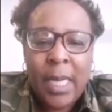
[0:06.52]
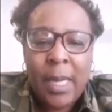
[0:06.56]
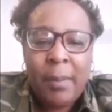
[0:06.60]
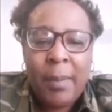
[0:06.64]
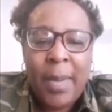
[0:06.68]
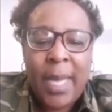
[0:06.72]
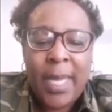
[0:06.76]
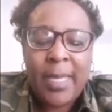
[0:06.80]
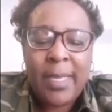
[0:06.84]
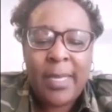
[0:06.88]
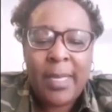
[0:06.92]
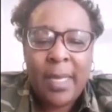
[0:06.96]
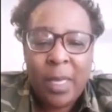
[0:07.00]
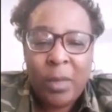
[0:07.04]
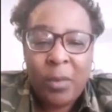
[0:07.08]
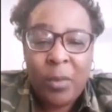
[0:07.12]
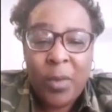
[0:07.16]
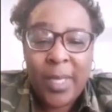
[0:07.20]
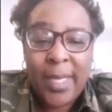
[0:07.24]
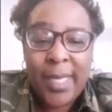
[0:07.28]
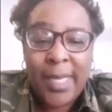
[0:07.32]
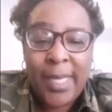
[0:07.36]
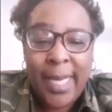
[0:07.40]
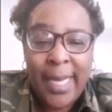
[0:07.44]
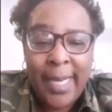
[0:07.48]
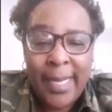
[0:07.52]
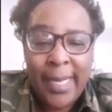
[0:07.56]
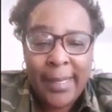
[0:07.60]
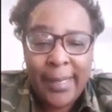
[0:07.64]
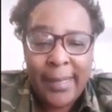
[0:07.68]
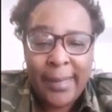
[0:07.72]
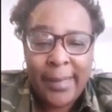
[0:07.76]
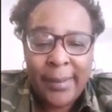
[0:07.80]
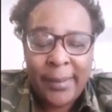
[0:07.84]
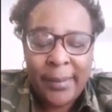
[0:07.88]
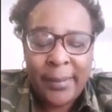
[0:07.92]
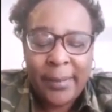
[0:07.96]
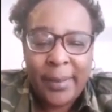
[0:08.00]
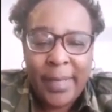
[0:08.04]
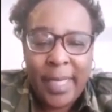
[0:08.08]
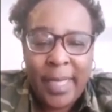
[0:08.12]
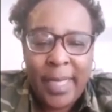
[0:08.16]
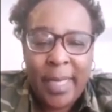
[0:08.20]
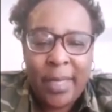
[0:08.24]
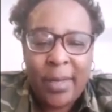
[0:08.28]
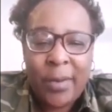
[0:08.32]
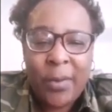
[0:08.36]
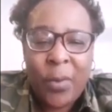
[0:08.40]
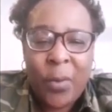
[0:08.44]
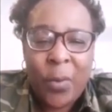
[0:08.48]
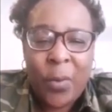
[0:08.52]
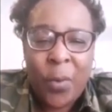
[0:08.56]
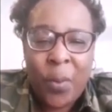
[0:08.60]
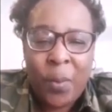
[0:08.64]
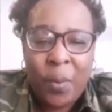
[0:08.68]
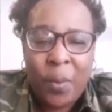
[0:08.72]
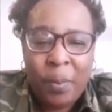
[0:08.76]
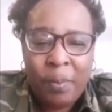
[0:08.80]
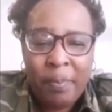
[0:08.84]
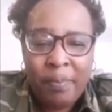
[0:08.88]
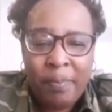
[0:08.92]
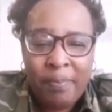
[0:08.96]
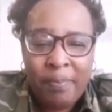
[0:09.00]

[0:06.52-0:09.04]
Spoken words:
My son was killed in his home.